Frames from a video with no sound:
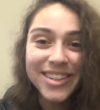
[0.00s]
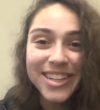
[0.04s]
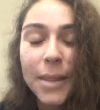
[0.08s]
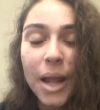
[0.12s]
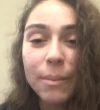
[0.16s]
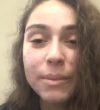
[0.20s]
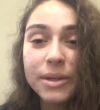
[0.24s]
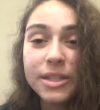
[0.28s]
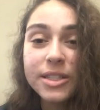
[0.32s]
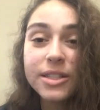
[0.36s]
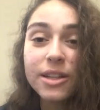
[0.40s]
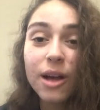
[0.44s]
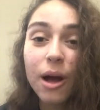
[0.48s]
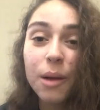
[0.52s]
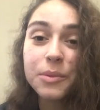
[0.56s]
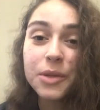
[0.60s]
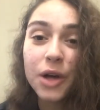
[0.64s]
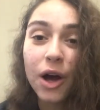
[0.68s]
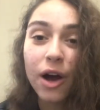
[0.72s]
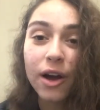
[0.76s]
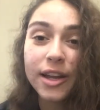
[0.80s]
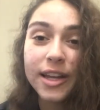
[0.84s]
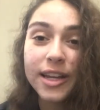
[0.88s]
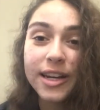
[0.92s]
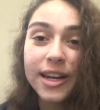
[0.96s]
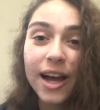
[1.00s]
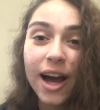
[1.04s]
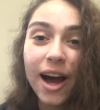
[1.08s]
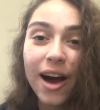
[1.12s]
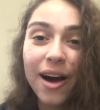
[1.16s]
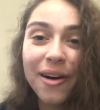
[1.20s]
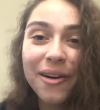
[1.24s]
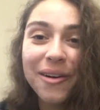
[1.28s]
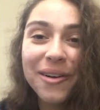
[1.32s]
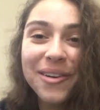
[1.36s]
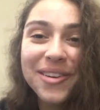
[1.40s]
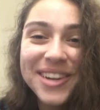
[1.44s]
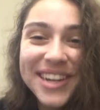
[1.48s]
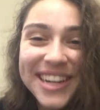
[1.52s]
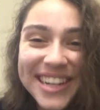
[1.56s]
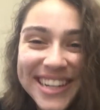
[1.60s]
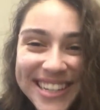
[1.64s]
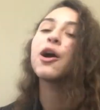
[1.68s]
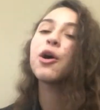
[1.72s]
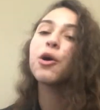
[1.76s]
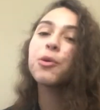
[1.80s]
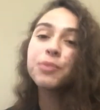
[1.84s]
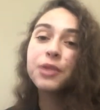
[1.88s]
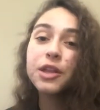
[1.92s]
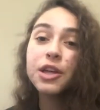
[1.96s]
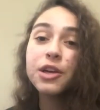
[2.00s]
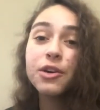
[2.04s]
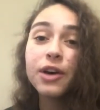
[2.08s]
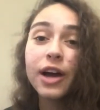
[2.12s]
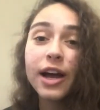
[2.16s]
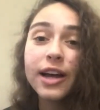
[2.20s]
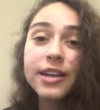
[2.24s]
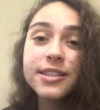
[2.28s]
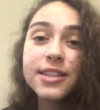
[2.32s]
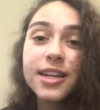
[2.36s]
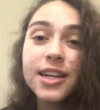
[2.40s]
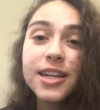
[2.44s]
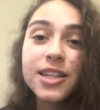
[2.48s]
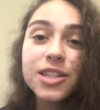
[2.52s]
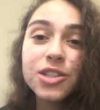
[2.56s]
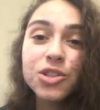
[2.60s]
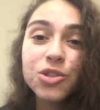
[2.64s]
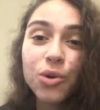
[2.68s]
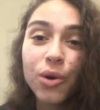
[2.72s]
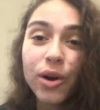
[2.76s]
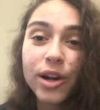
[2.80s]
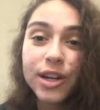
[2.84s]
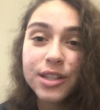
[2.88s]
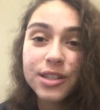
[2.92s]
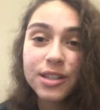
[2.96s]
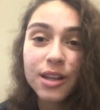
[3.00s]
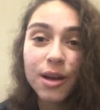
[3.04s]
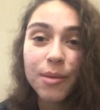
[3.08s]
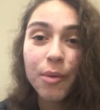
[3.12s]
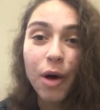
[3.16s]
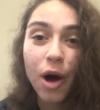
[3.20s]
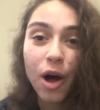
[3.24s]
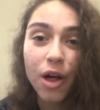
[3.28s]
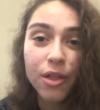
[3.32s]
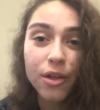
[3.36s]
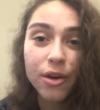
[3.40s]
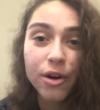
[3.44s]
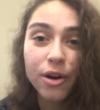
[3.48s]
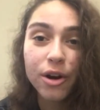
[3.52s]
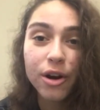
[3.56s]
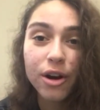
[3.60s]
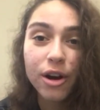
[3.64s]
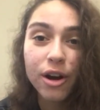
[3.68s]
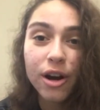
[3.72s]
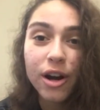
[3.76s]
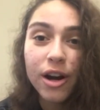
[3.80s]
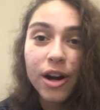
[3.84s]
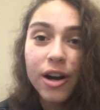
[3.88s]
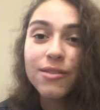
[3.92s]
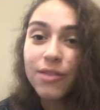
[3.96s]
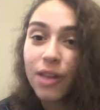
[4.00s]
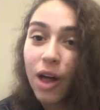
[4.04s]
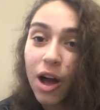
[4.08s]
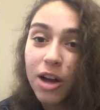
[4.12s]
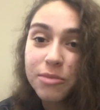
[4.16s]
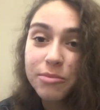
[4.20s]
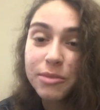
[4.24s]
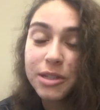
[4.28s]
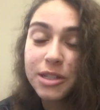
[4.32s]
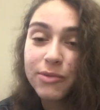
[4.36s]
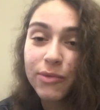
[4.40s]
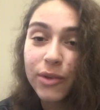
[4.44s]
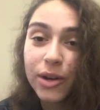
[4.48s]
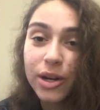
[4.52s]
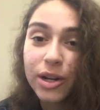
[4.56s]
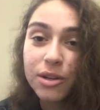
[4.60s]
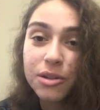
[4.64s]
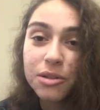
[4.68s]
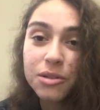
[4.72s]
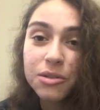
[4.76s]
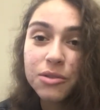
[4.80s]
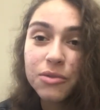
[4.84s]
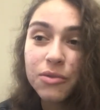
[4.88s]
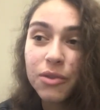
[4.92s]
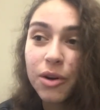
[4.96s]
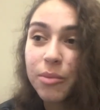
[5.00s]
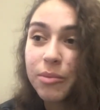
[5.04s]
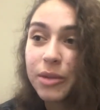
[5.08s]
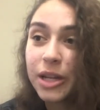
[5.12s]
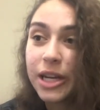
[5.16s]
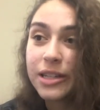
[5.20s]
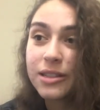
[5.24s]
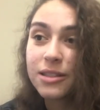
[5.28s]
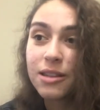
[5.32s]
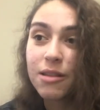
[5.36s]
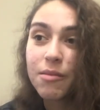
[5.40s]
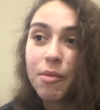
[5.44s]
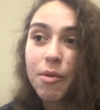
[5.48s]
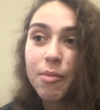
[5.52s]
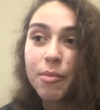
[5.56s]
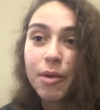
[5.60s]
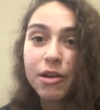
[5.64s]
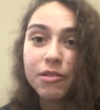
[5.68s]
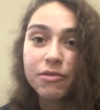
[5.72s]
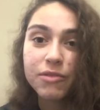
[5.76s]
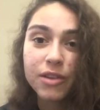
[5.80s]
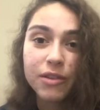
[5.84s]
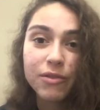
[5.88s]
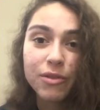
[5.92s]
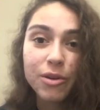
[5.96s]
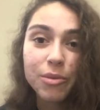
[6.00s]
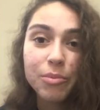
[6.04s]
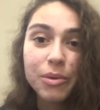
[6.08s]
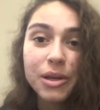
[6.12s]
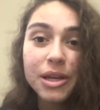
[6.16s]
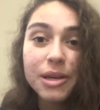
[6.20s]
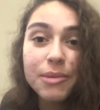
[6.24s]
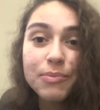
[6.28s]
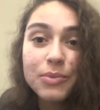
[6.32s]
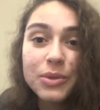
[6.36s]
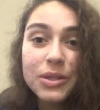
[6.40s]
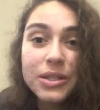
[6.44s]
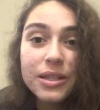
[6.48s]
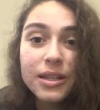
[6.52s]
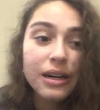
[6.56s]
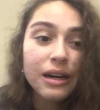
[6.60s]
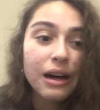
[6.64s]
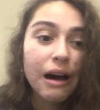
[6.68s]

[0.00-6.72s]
I'm gonna stop talking now. I hope that you guys can enjoy some other Vlogmas videos from like some of my favorite peeps.